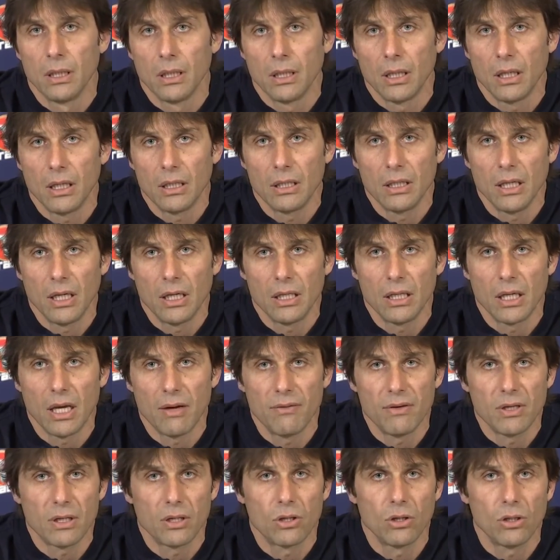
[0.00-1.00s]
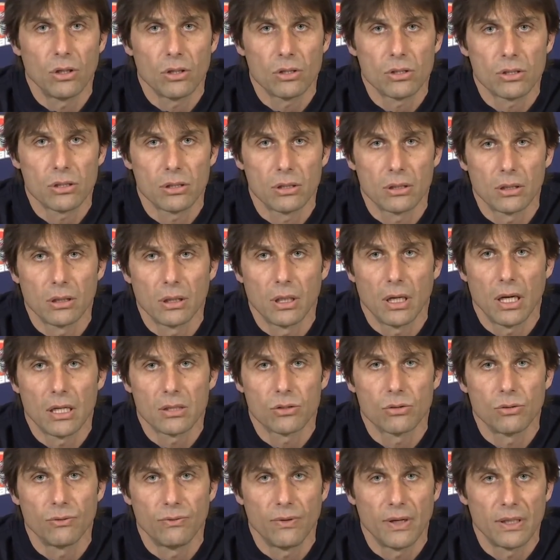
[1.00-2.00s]
and then every coach has
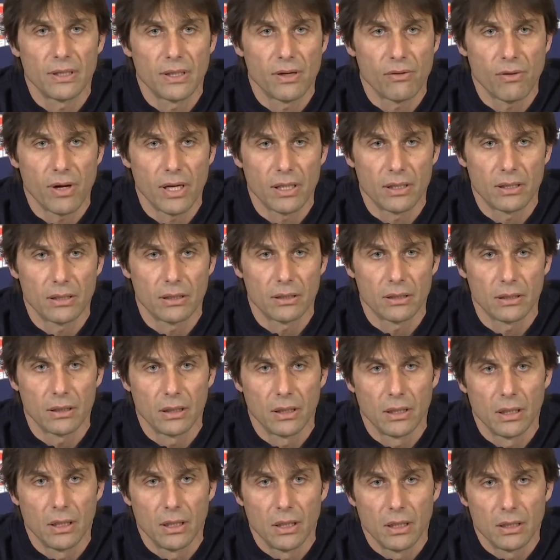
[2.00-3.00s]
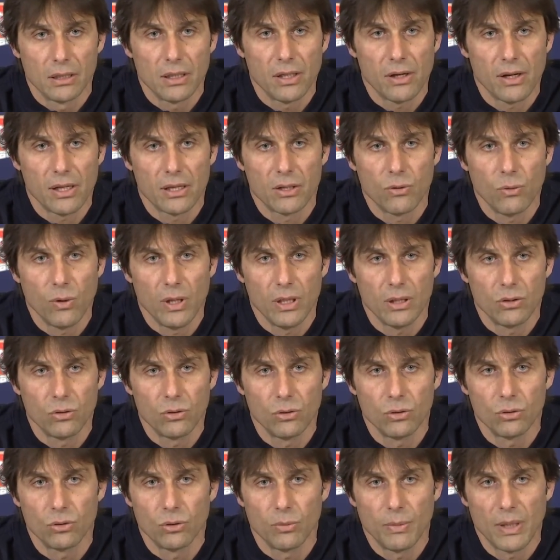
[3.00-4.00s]
to find the right way
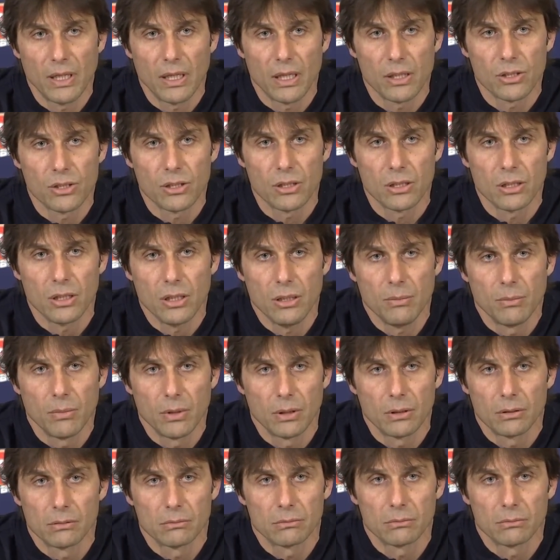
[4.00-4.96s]
to manage him.